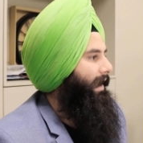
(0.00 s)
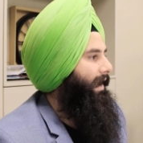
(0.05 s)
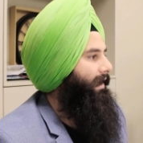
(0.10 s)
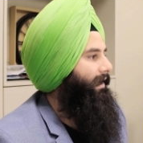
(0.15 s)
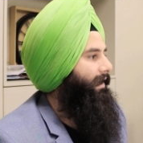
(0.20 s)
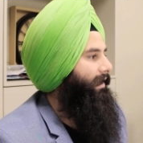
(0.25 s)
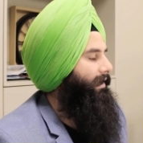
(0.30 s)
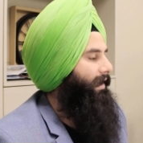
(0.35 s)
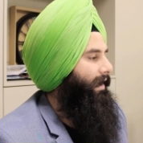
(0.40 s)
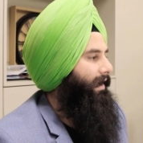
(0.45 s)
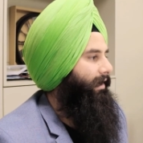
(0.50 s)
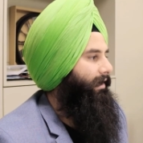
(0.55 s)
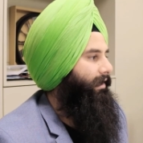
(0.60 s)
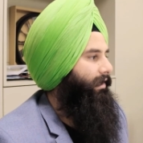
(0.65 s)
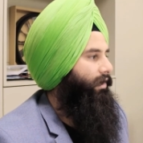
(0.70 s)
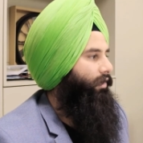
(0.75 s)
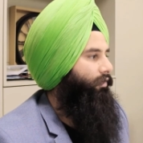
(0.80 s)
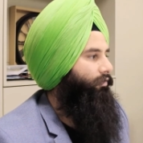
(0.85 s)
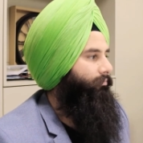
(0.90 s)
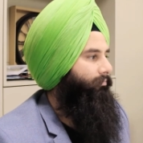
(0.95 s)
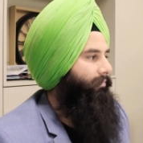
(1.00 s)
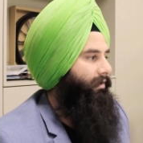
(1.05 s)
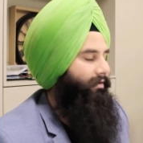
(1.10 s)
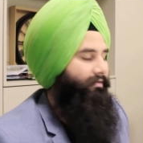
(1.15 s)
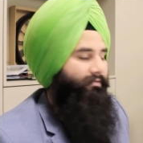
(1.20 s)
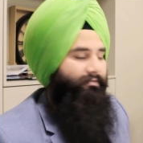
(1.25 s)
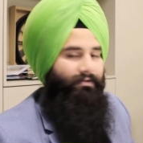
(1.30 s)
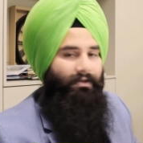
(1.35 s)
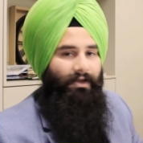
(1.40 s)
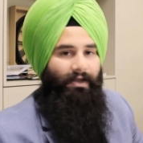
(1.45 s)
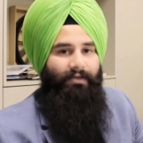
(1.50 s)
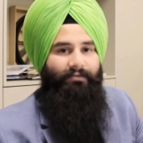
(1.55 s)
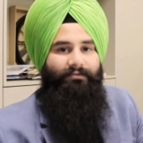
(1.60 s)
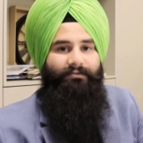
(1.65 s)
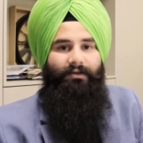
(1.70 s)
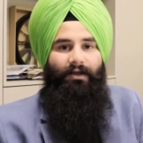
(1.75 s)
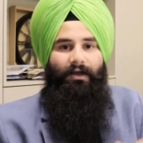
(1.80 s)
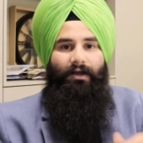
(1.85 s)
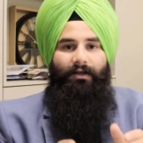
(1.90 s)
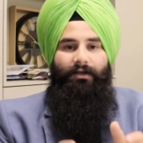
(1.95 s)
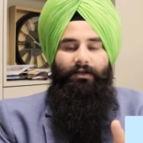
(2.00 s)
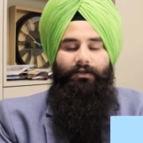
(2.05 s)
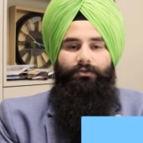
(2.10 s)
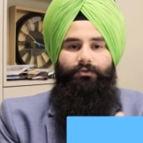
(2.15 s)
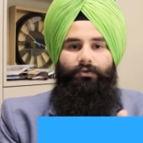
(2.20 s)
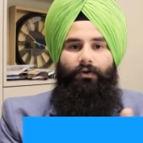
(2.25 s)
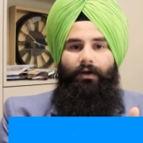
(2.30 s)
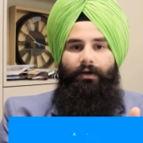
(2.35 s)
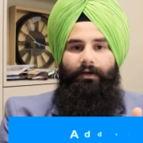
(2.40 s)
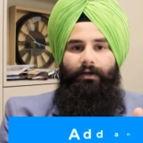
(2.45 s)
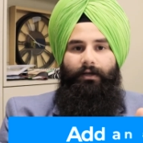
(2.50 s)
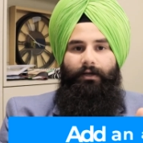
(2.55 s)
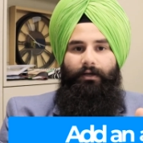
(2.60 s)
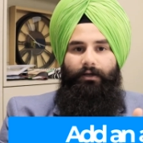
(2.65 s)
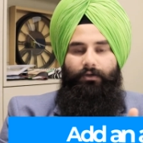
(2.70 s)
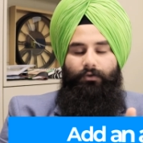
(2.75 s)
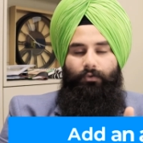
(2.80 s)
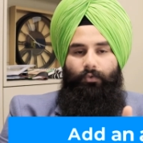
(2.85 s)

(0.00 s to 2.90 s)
add an ad account means guys agar thoda